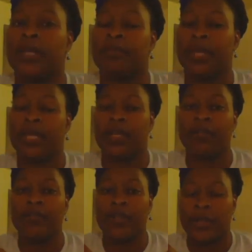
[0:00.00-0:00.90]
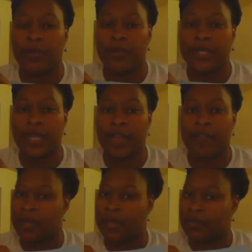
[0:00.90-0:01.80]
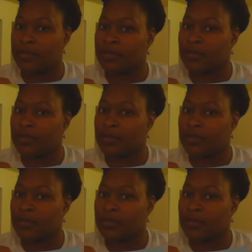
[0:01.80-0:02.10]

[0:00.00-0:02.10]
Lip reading: in pink envelopes, and I've been